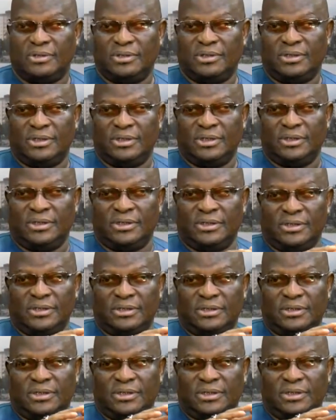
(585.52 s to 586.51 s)
in
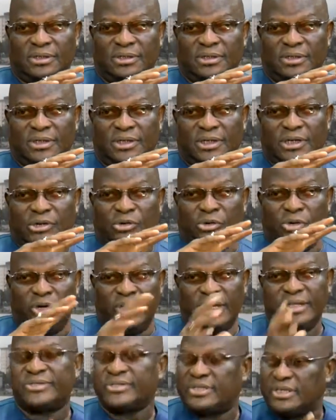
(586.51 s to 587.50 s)
a
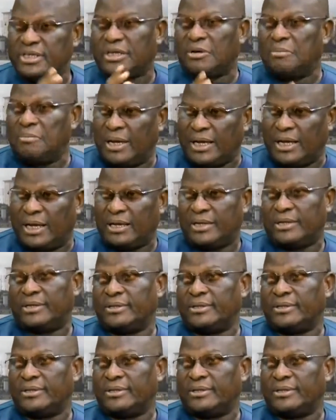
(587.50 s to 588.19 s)
holistic manner,